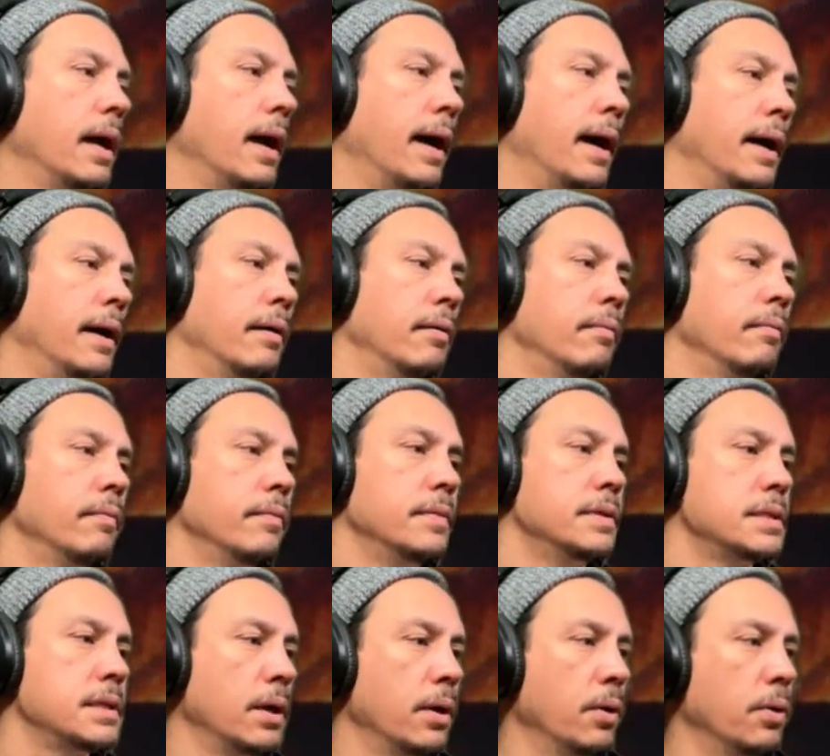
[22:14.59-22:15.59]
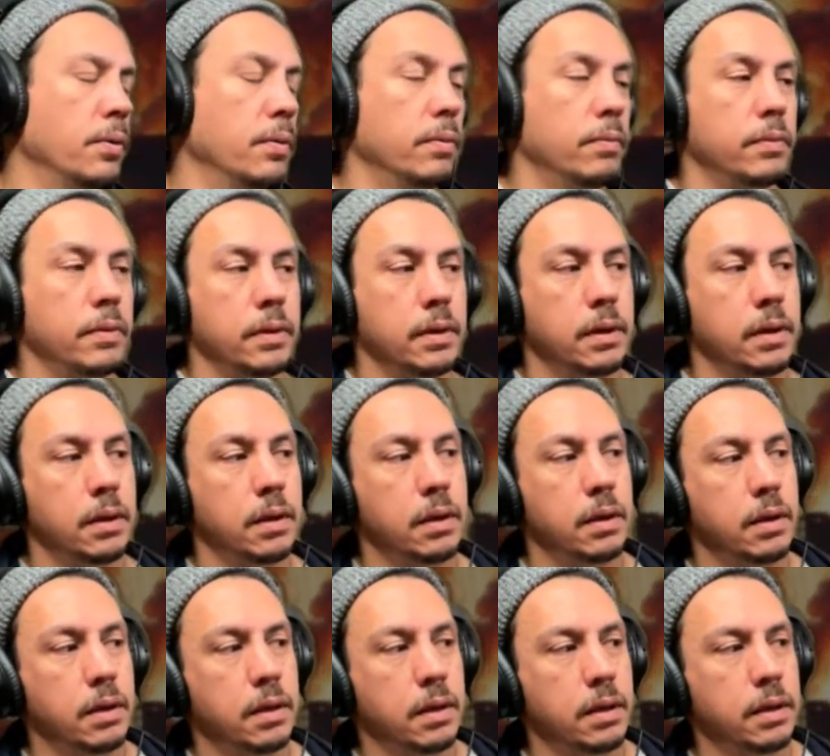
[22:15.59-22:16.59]
So
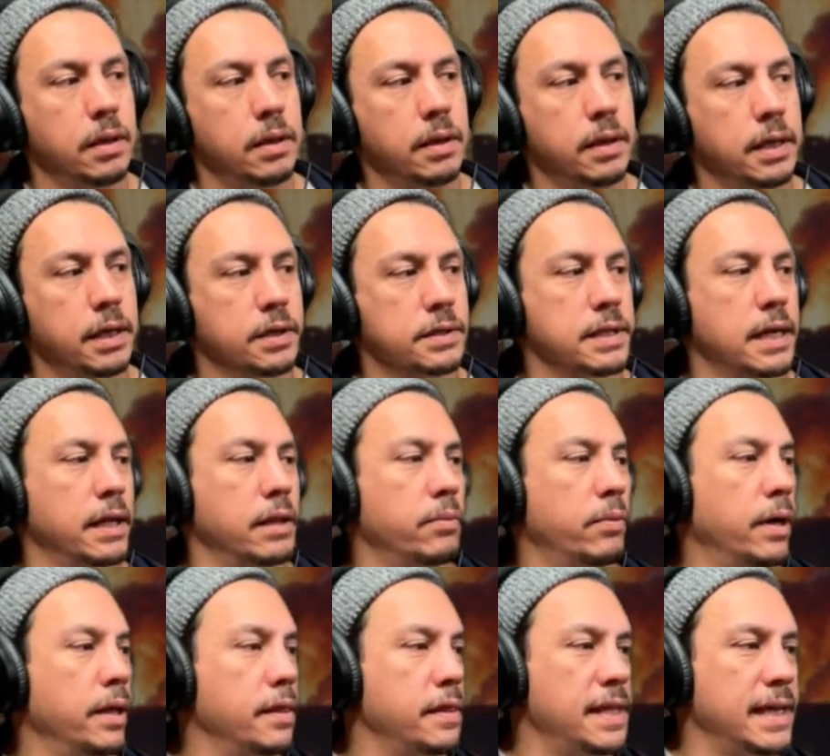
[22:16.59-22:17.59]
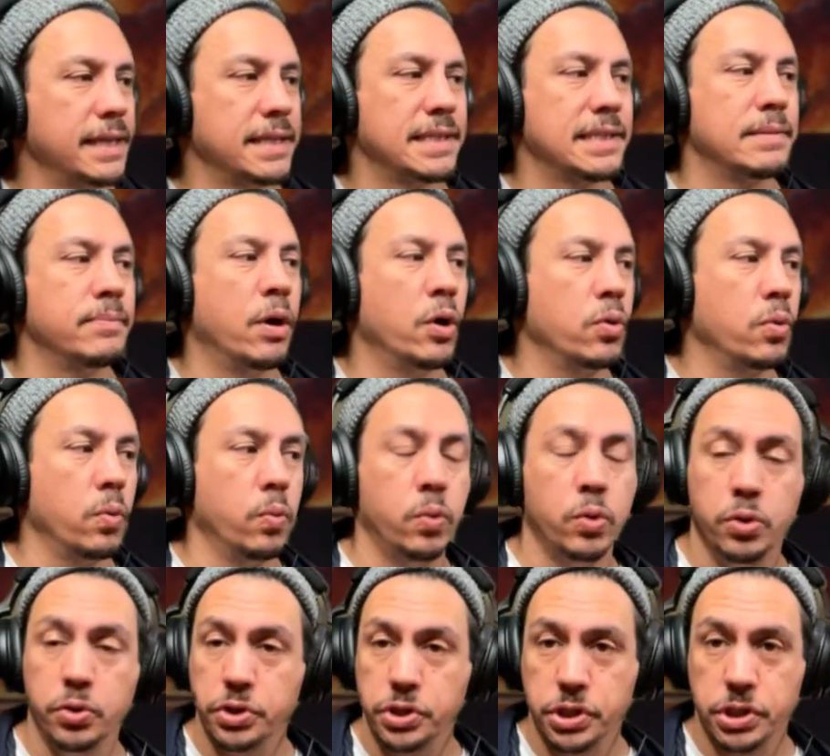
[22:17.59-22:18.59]
here's another one, thick smoke
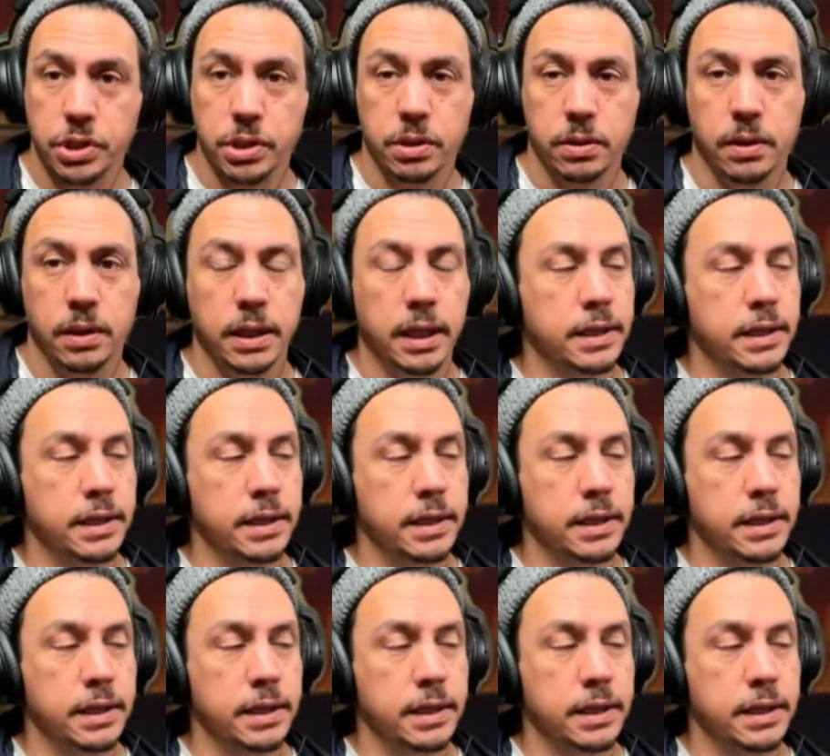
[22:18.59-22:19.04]
whoosh.